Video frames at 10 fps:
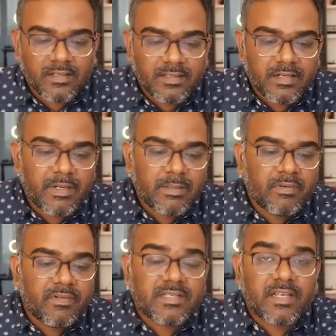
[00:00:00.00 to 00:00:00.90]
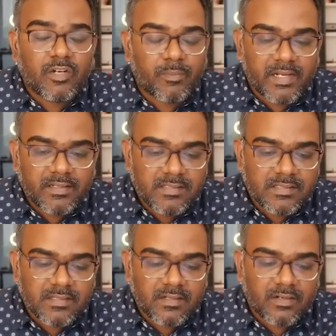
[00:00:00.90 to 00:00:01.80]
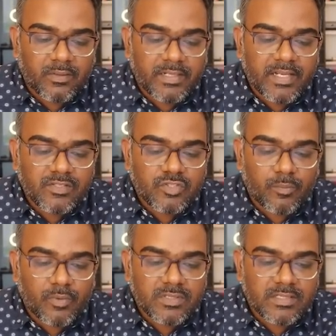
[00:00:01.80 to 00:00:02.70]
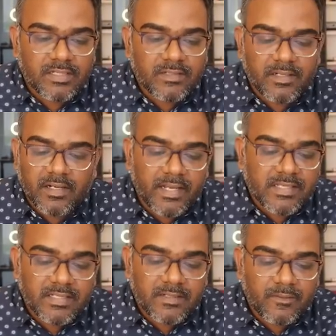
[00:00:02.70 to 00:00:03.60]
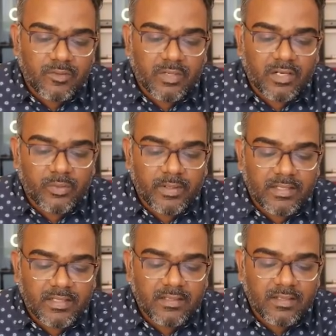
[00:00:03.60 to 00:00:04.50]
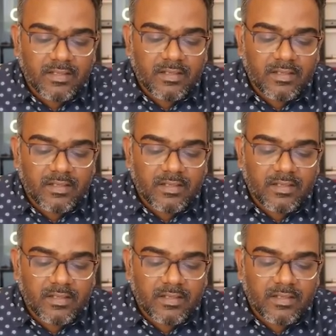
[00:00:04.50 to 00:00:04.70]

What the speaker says: there are multiple ways again to buy this. Now, in case your stop loss is hit, exit. You can't do anything.